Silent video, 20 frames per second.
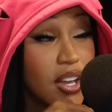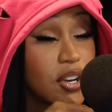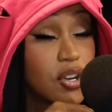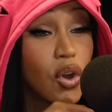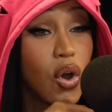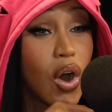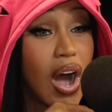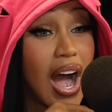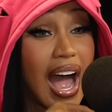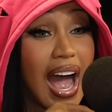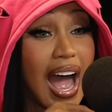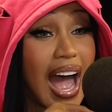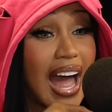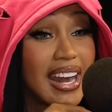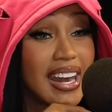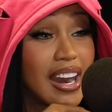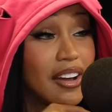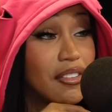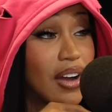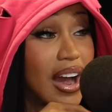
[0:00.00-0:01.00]
That's no,
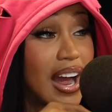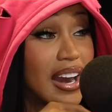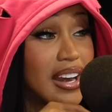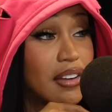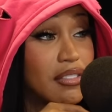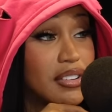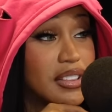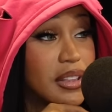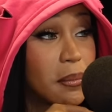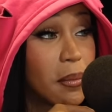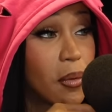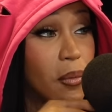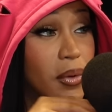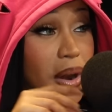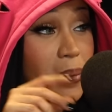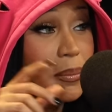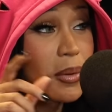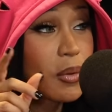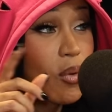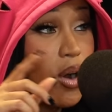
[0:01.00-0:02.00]
I, I, never, I never think. But
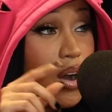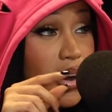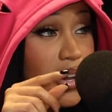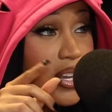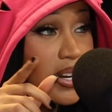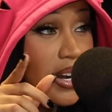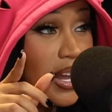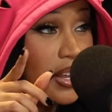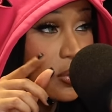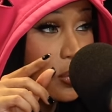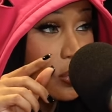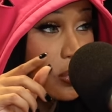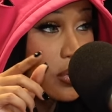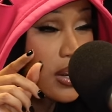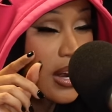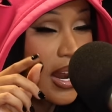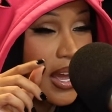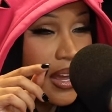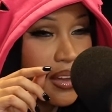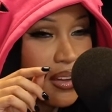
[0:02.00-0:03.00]
when I be walking like through
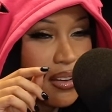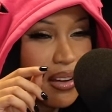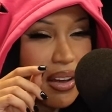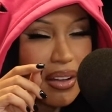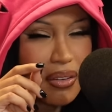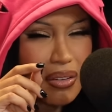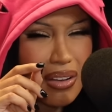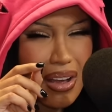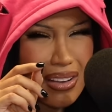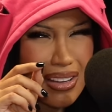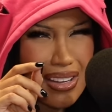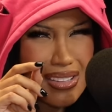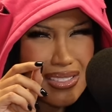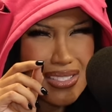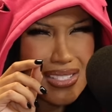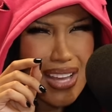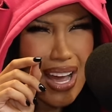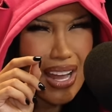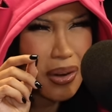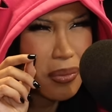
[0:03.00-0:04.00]
the like, mm -hmm. I, mm-hmm. I,
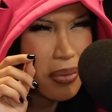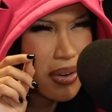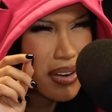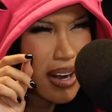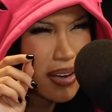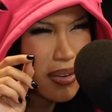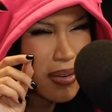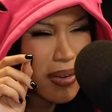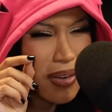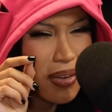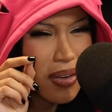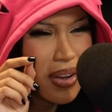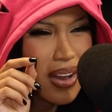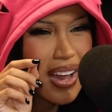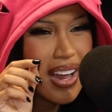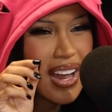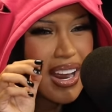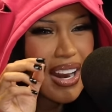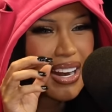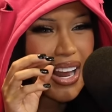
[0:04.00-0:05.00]
guess it's Hollywood. I don't know.
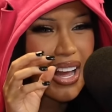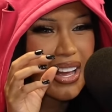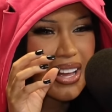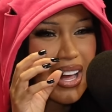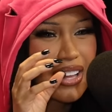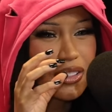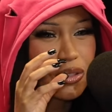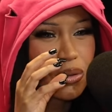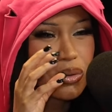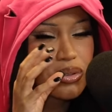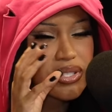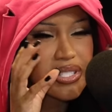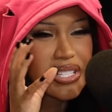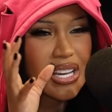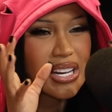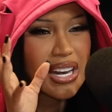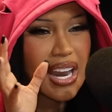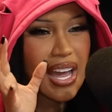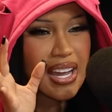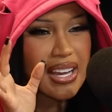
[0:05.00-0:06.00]
Yeah, mm -hmm. like I do
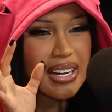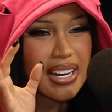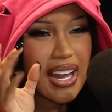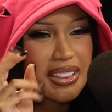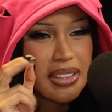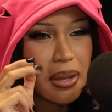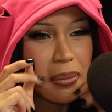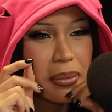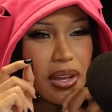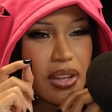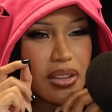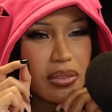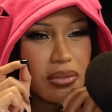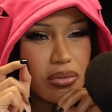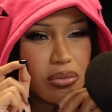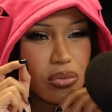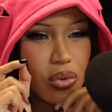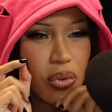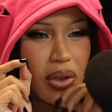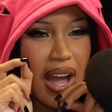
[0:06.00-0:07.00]
see like like they be
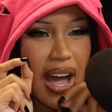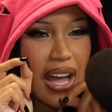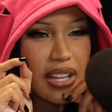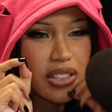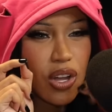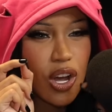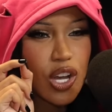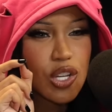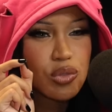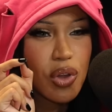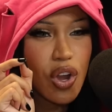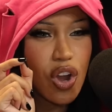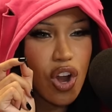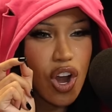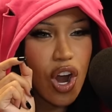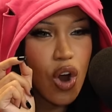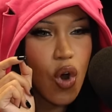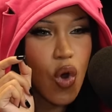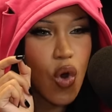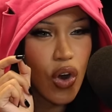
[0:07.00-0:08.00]
the vendors with
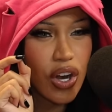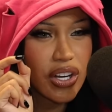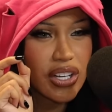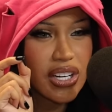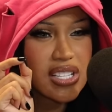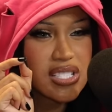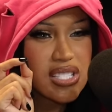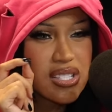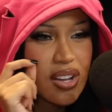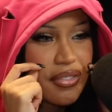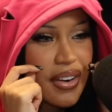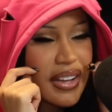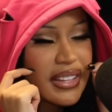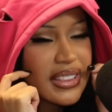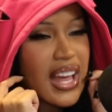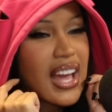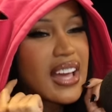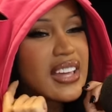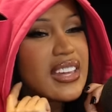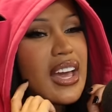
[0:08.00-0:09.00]
yeah. corn and stuff
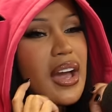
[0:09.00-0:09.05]
like that.